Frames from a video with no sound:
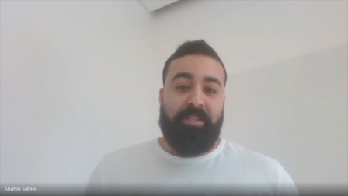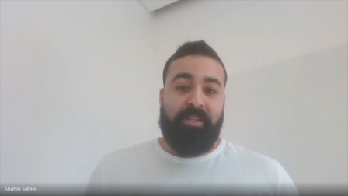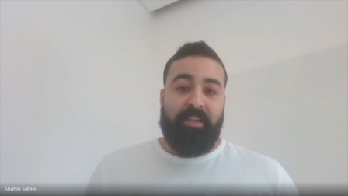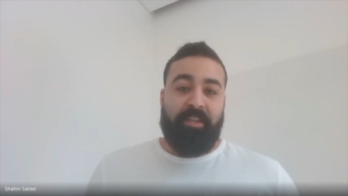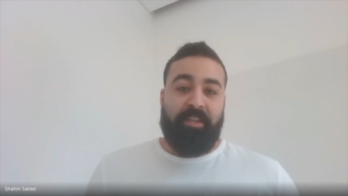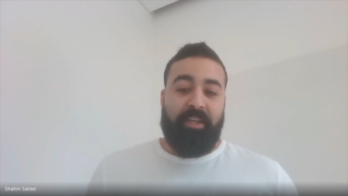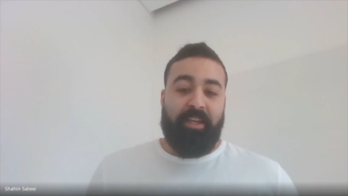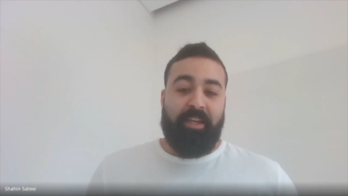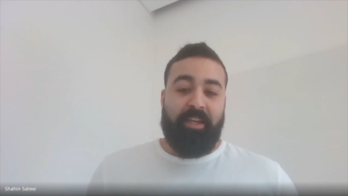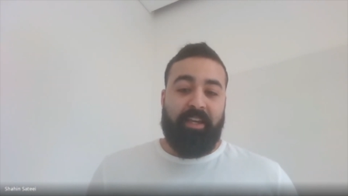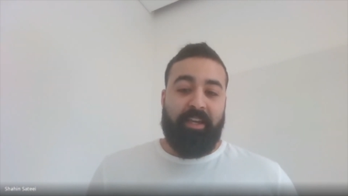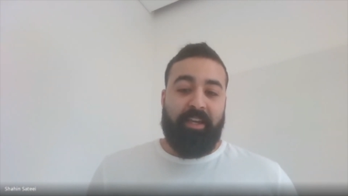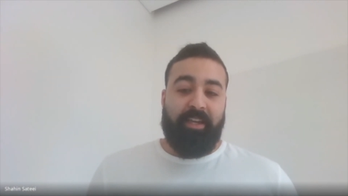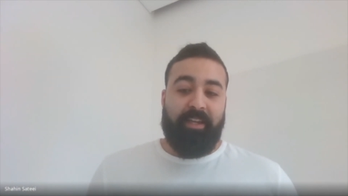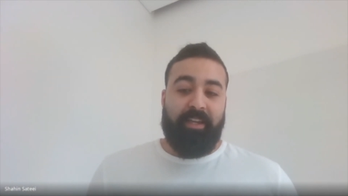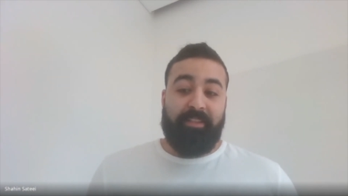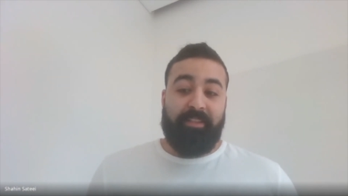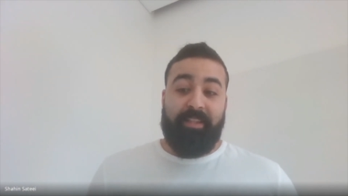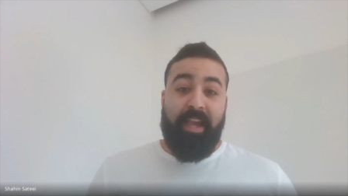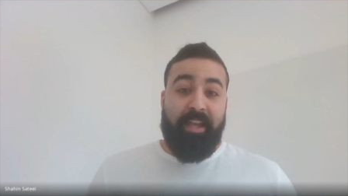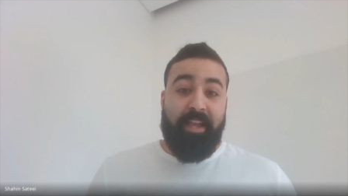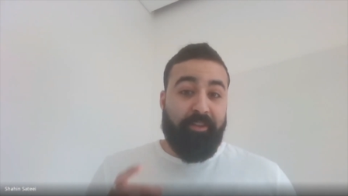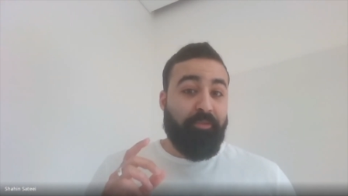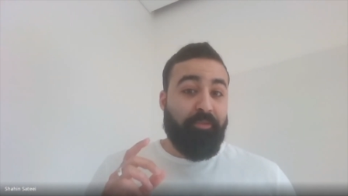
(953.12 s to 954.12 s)
uh,
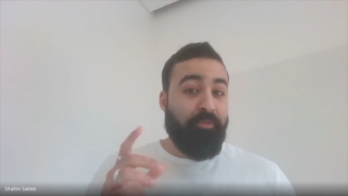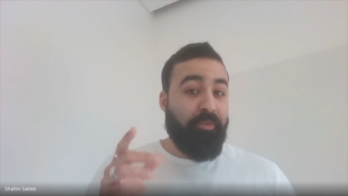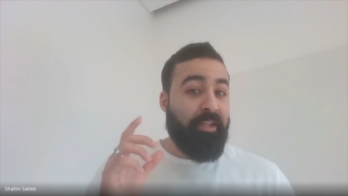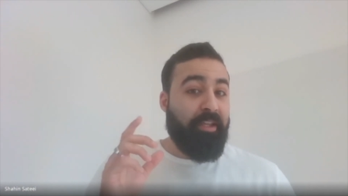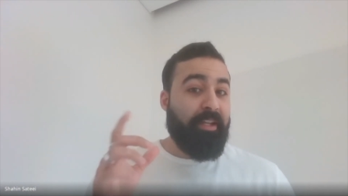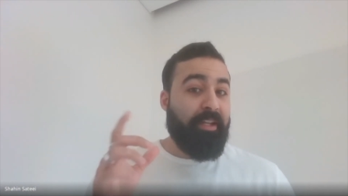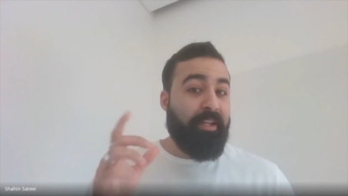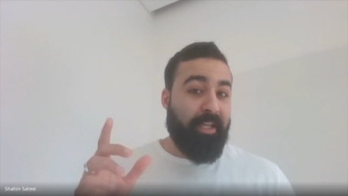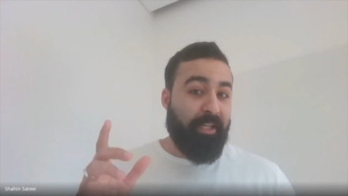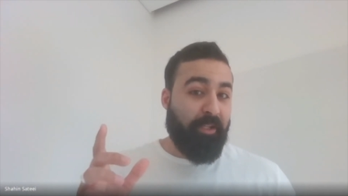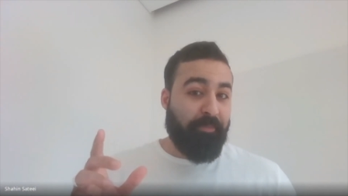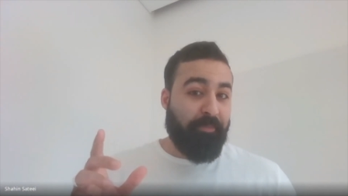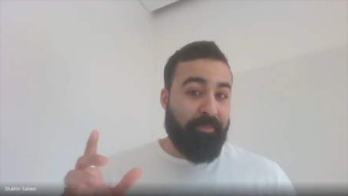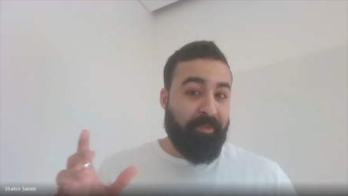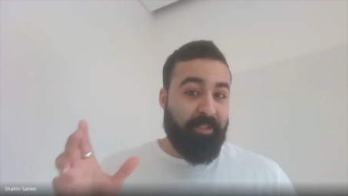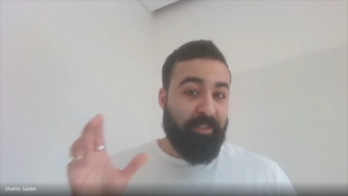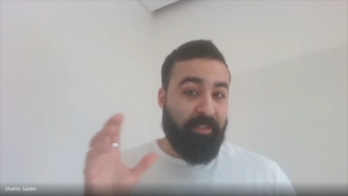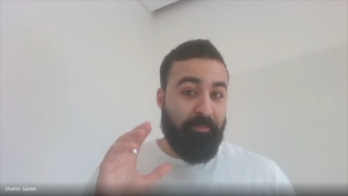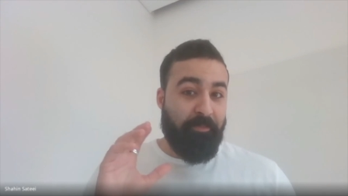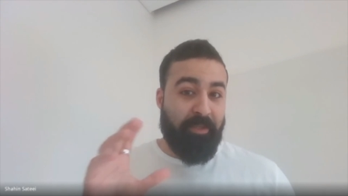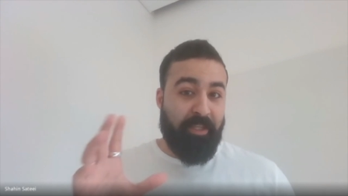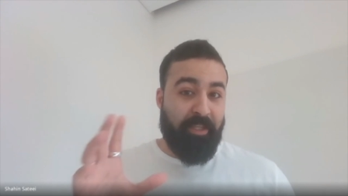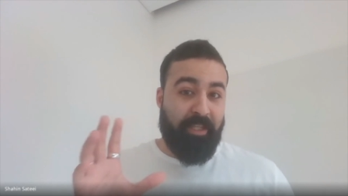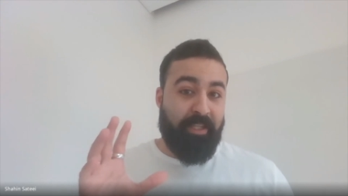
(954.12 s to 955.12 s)
that really helped me
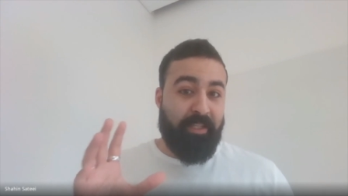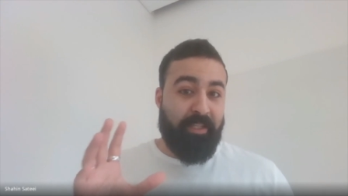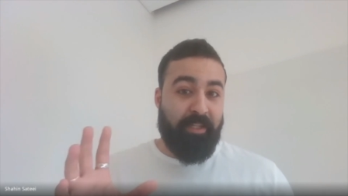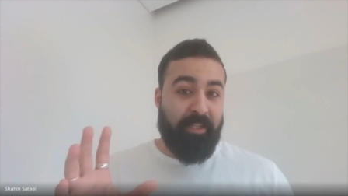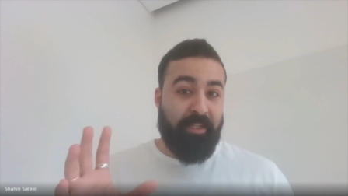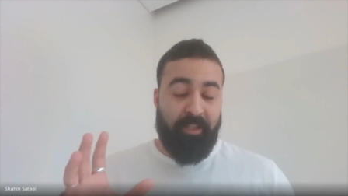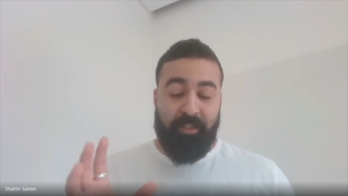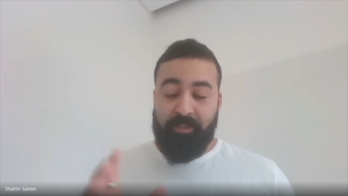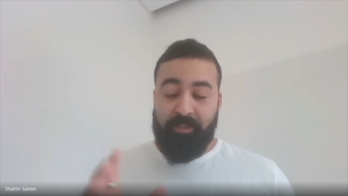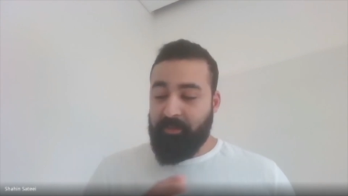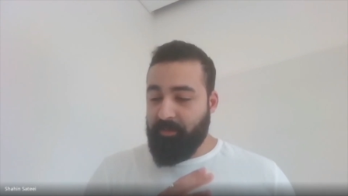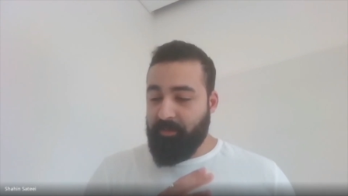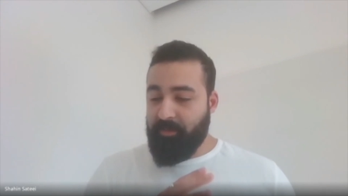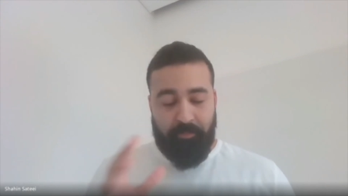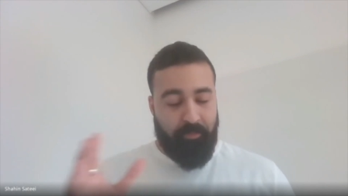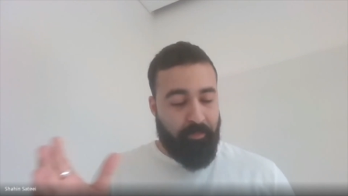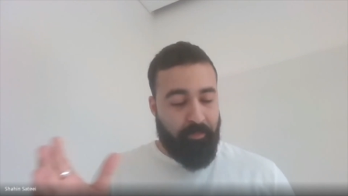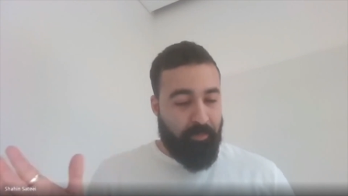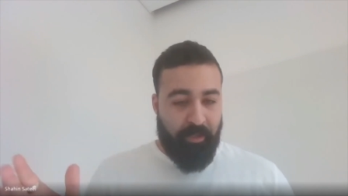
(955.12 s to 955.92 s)
in the beginning and